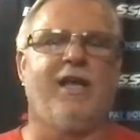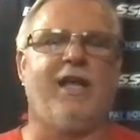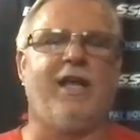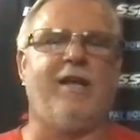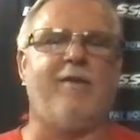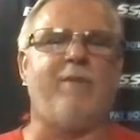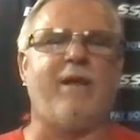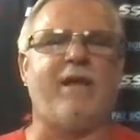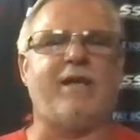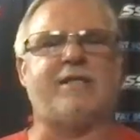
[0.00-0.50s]

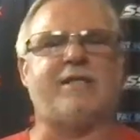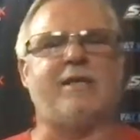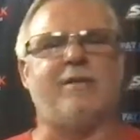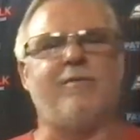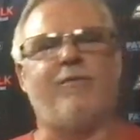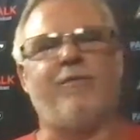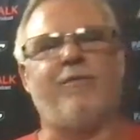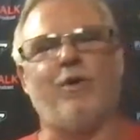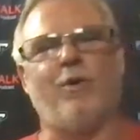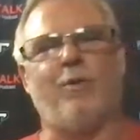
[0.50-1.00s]
it makes
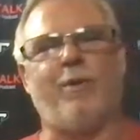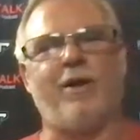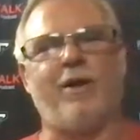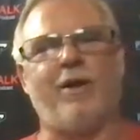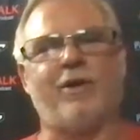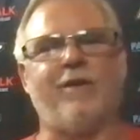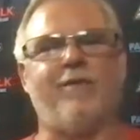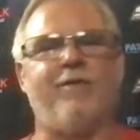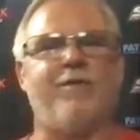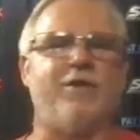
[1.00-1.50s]
him feel
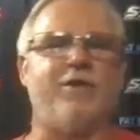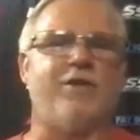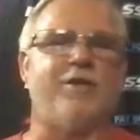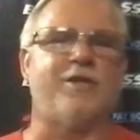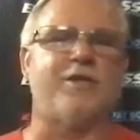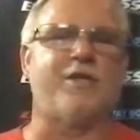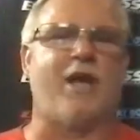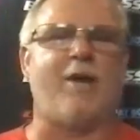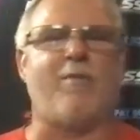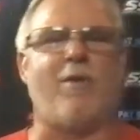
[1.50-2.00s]
better giving you
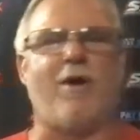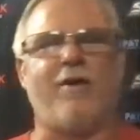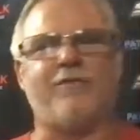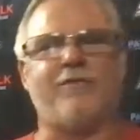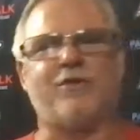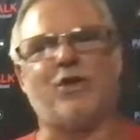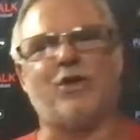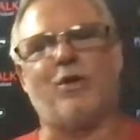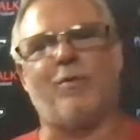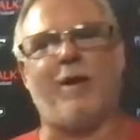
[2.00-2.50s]
the time
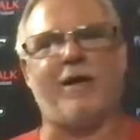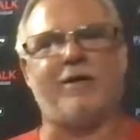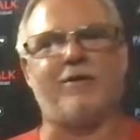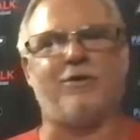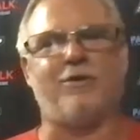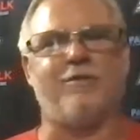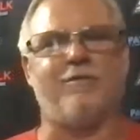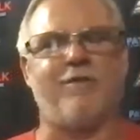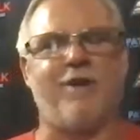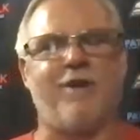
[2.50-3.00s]
off to go back
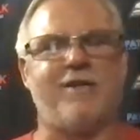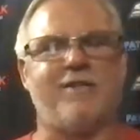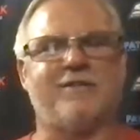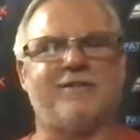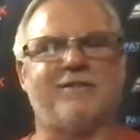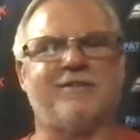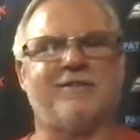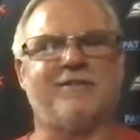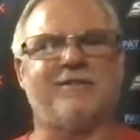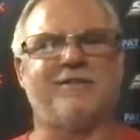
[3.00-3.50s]
there and race.